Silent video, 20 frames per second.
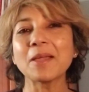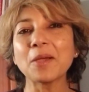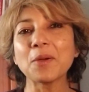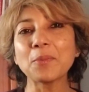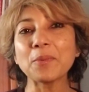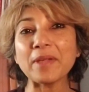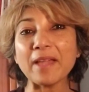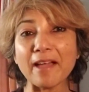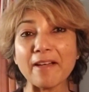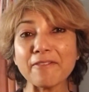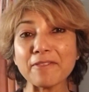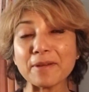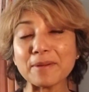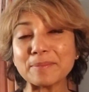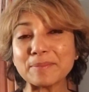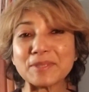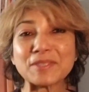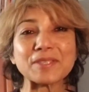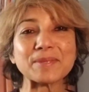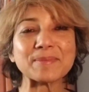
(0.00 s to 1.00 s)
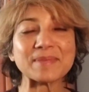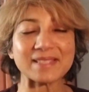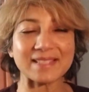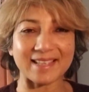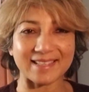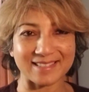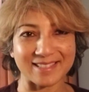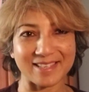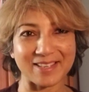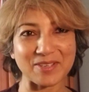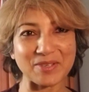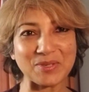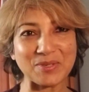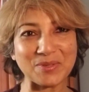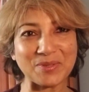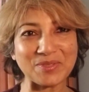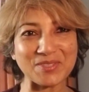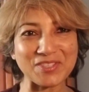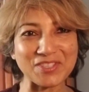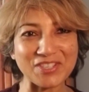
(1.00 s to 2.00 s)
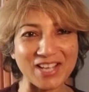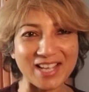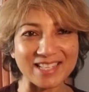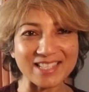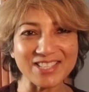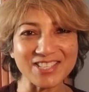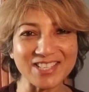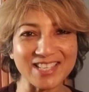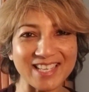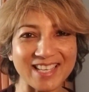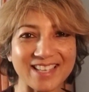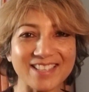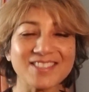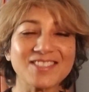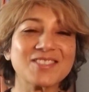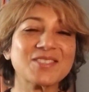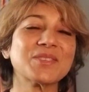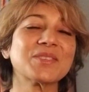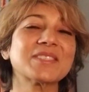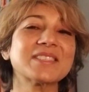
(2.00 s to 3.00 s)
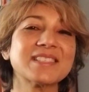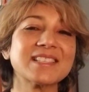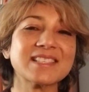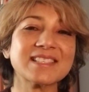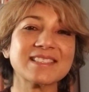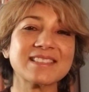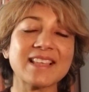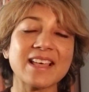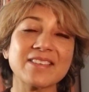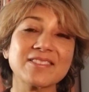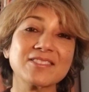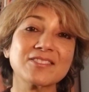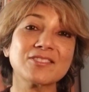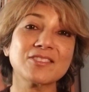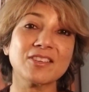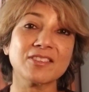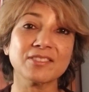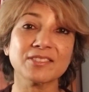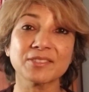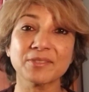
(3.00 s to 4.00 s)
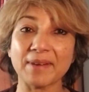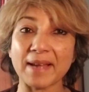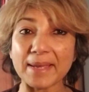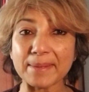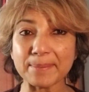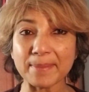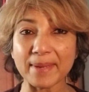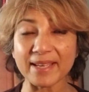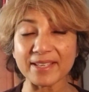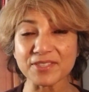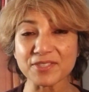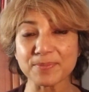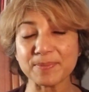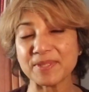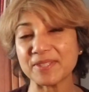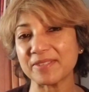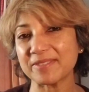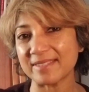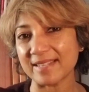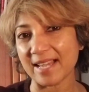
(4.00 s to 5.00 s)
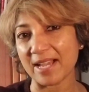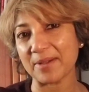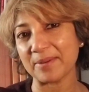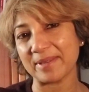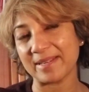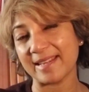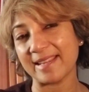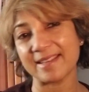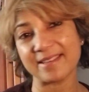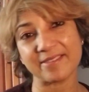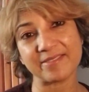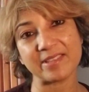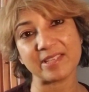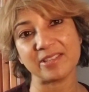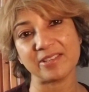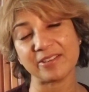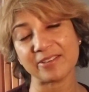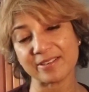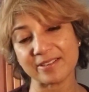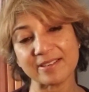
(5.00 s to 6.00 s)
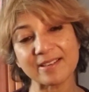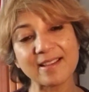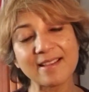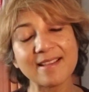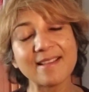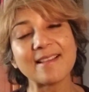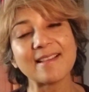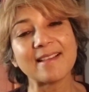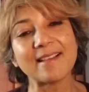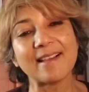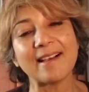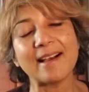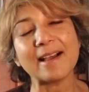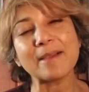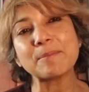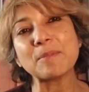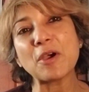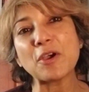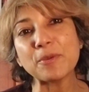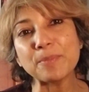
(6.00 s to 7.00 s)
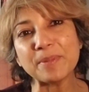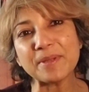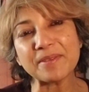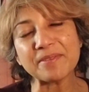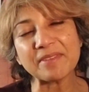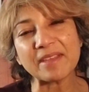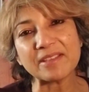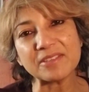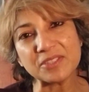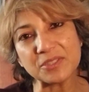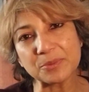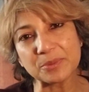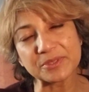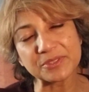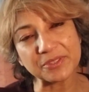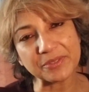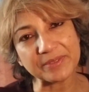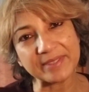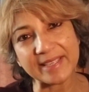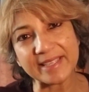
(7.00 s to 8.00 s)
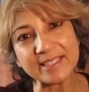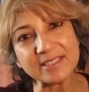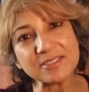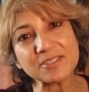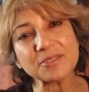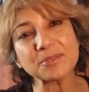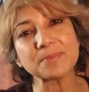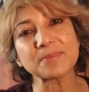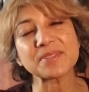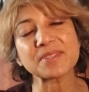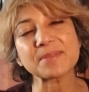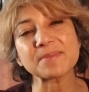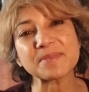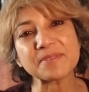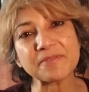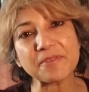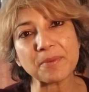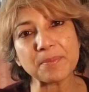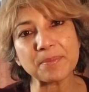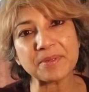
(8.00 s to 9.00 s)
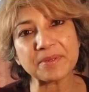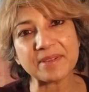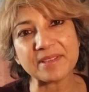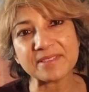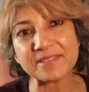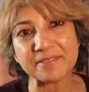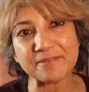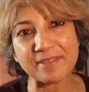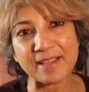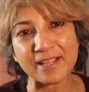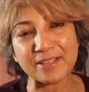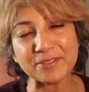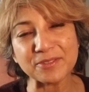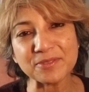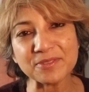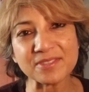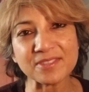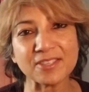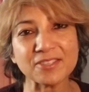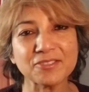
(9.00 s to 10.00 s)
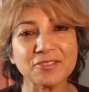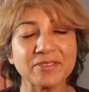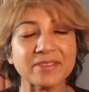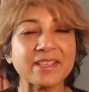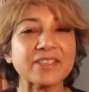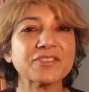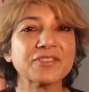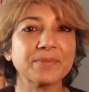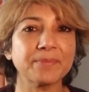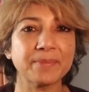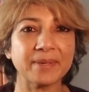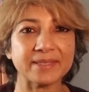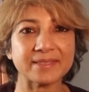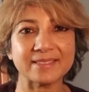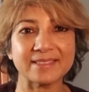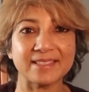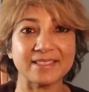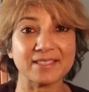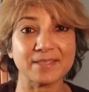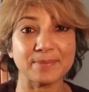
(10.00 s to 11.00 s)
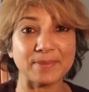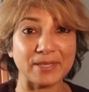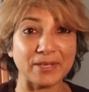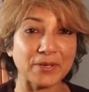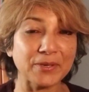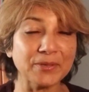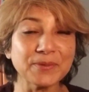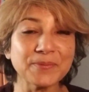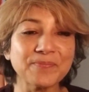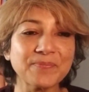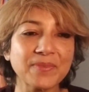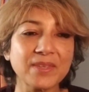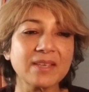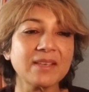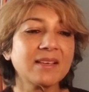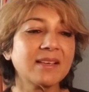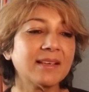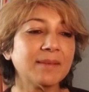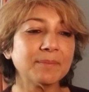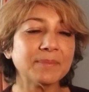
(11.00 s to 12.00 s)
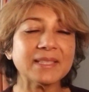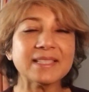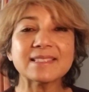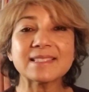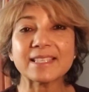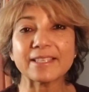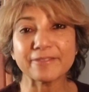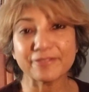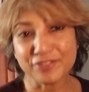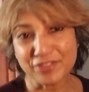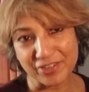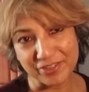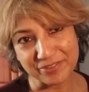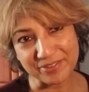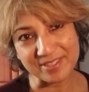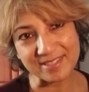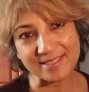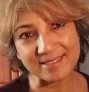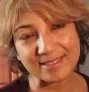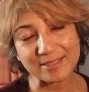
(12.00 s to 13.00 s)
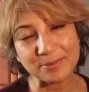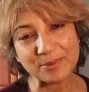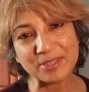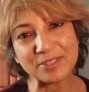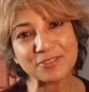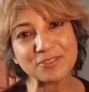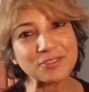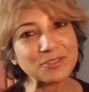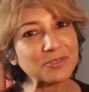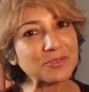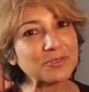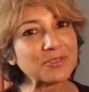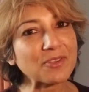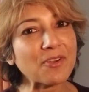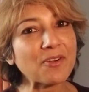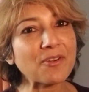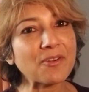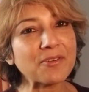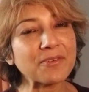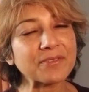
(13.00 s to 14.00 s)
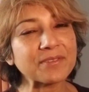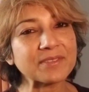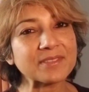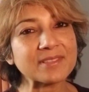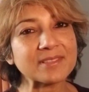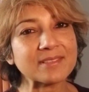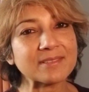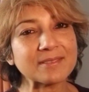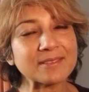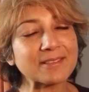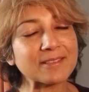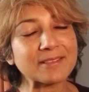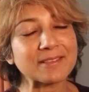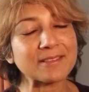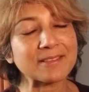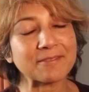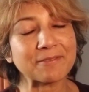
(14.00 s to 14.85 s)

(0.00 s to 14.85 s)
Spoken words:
We have a Muslim Santa who is challenging us to a $6,000 grant match between now and end of the year. I'm hoping that you will donate to Muslims for Progressive Values. The donation button is below. Please gift generously. We could use all the